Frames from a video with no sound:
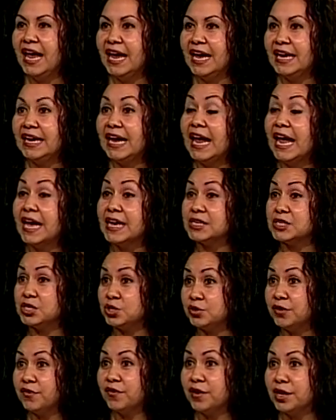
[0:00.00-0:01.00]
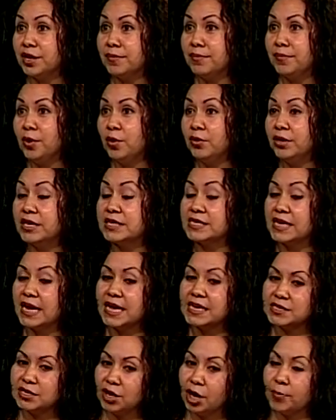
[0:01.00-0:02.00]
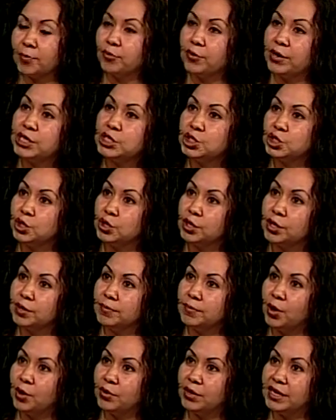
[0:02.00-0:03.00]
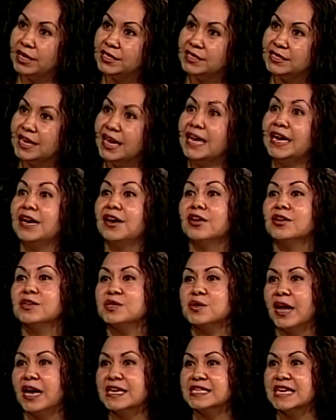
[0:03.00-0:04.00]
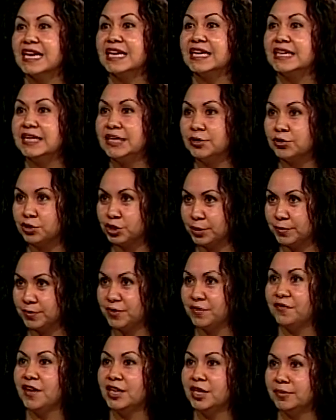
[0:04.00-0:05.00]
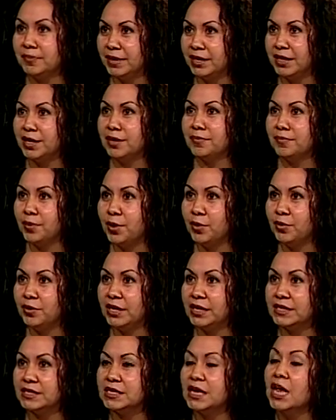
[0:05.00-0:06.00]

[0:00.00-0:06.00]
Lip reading: And it has two different components. It has an operational component, and it also has a leadership development component.